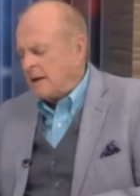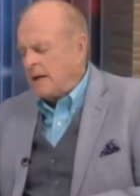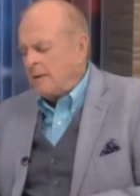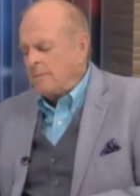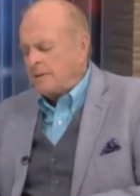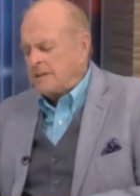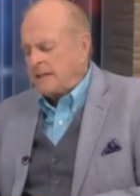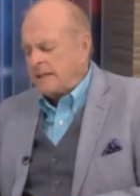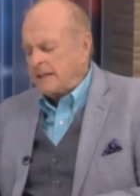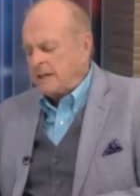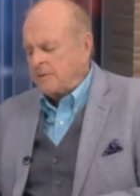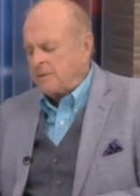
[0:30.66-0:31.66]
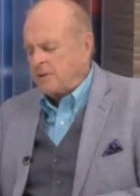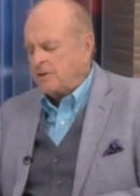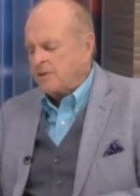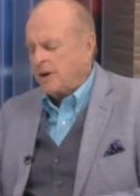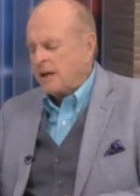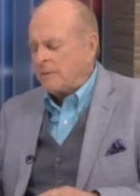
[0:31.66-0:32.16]
yeah. Particularly when you're
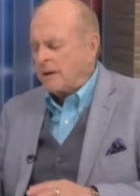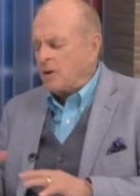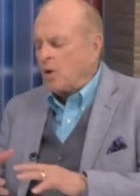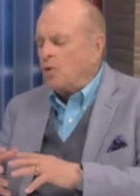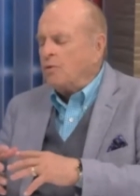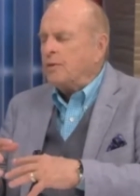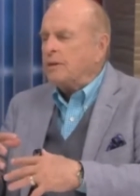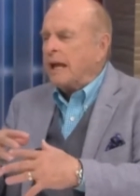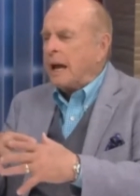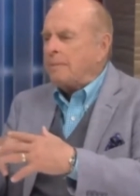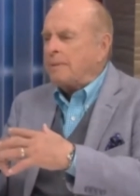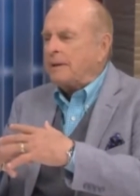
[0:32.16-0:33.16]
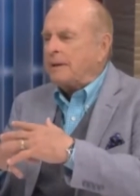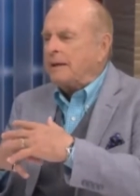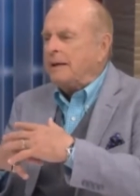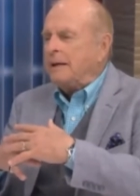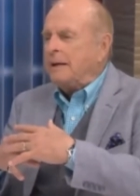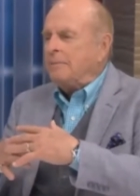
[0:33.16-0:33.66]
talking about an overlapping
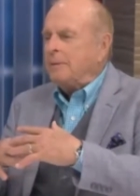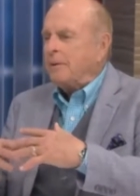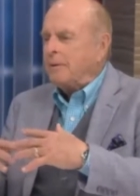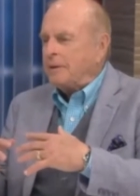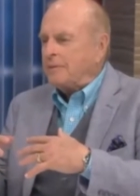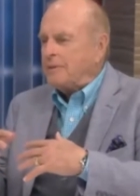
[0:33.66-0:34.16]
period of